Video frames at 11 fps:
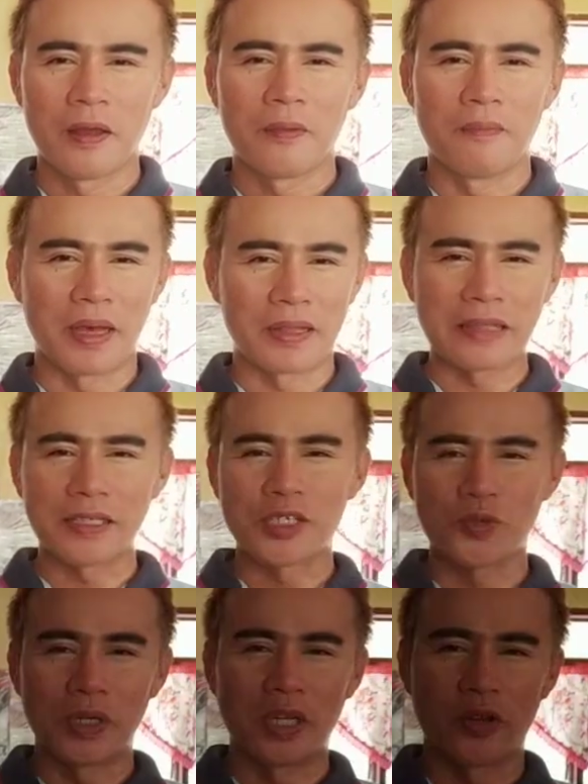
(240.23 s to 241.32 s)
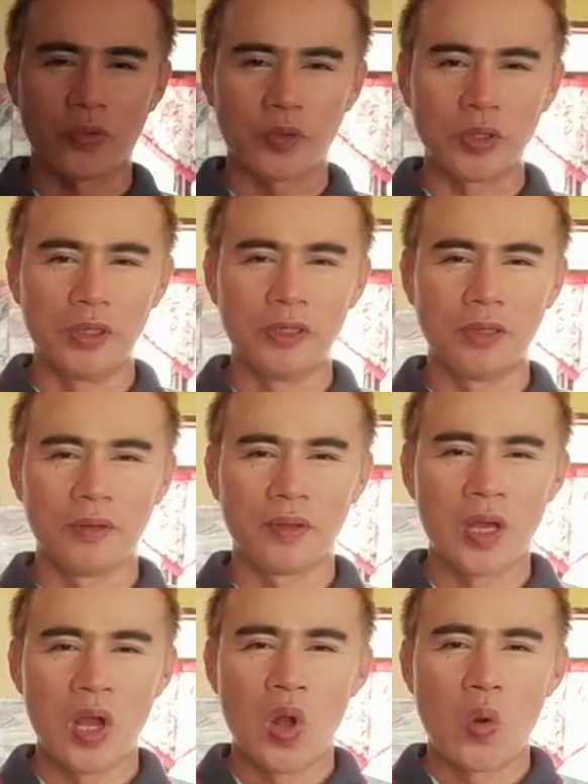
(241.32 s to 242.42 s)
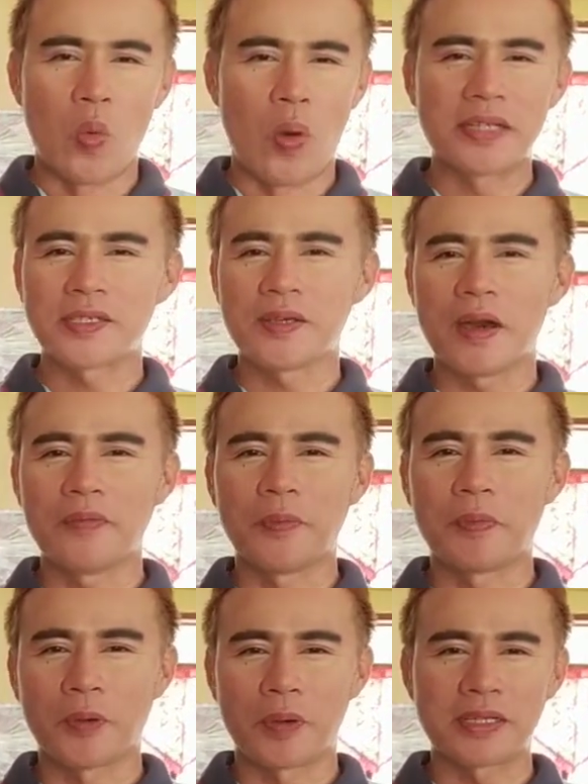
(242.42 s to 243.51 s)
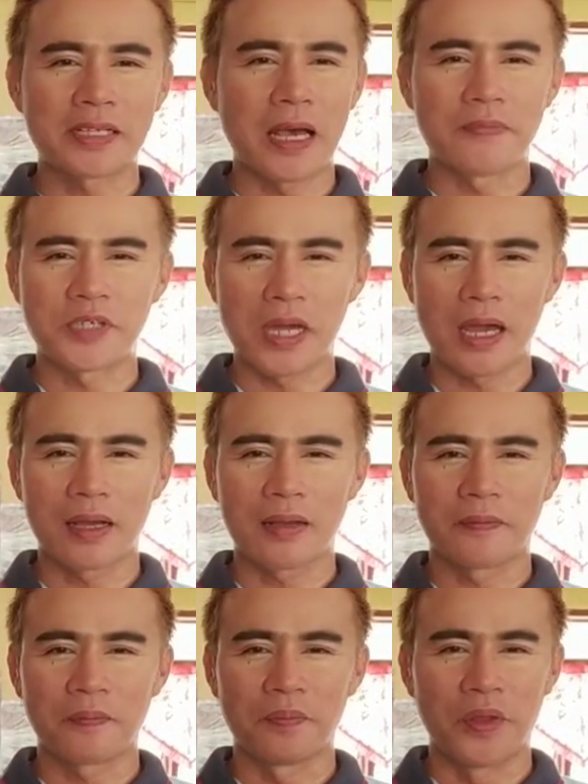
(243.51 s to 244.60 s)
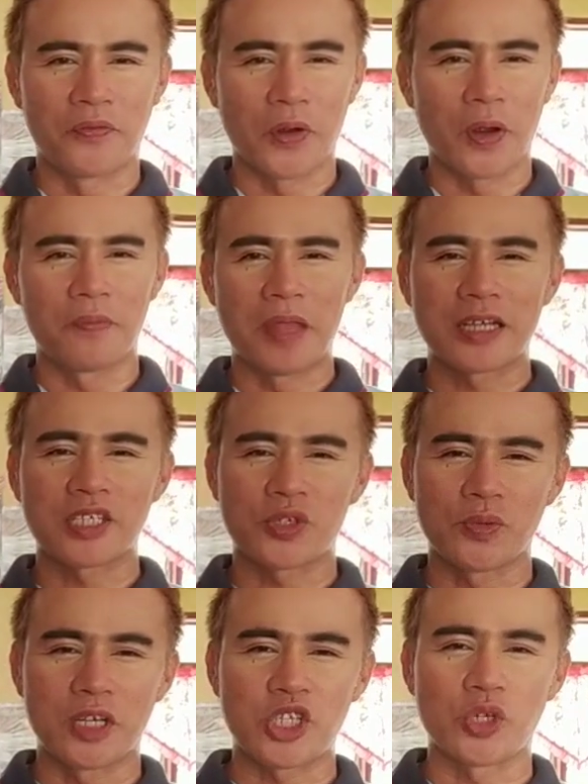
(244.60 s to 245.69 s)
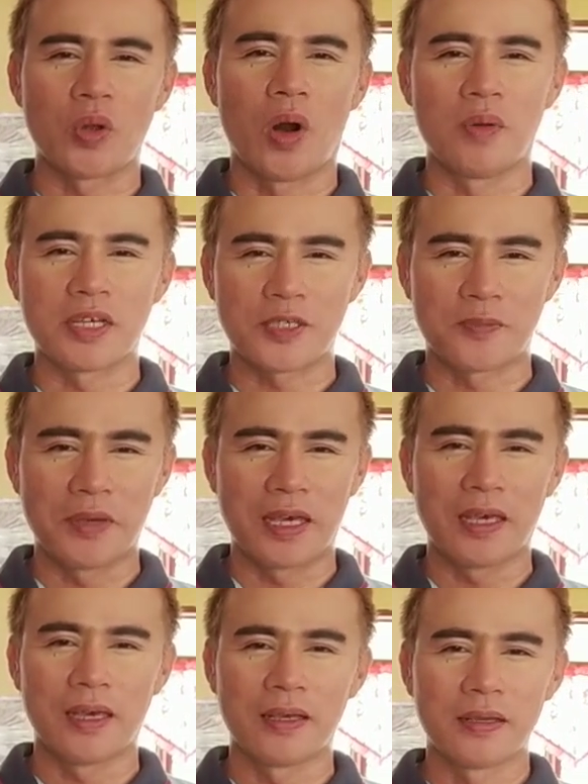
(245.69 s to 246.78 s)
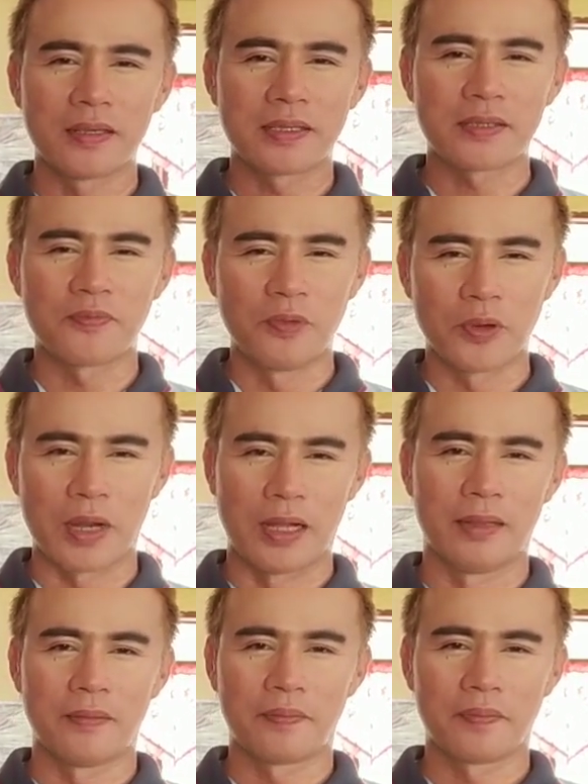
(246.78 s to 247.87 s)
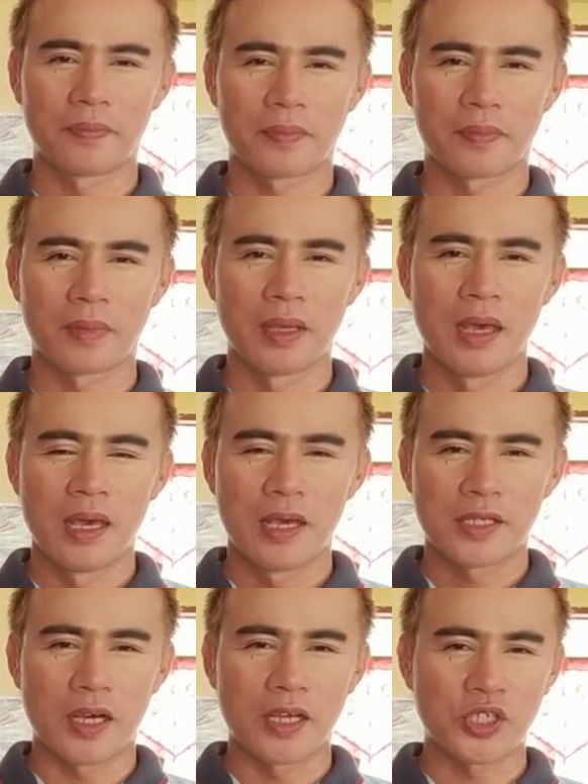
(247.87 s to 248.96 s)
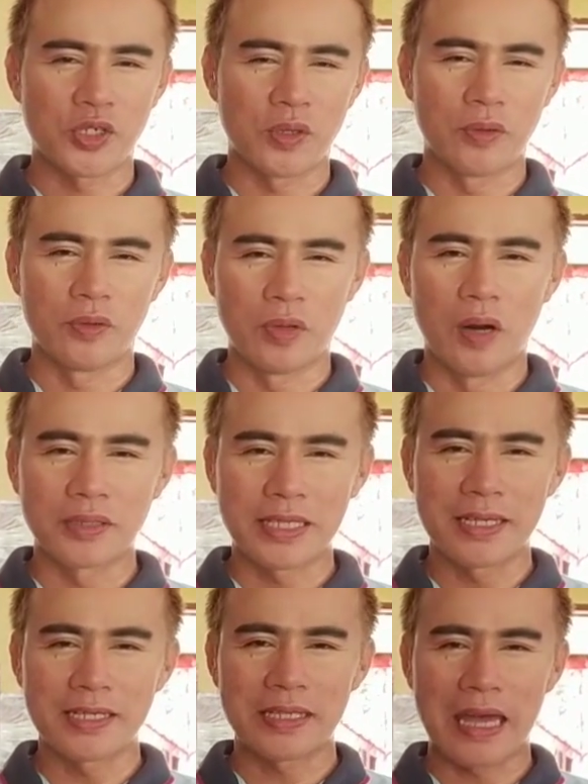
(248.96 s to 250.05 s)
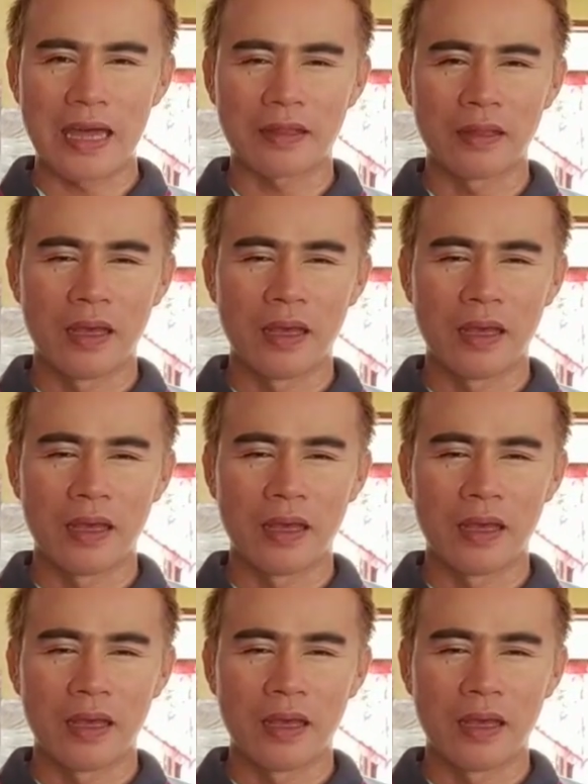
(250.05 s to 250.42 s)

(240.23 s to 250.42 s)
but that is really the rule. Once you have the plural subject, the verb next to it should always be plural. So as you notice that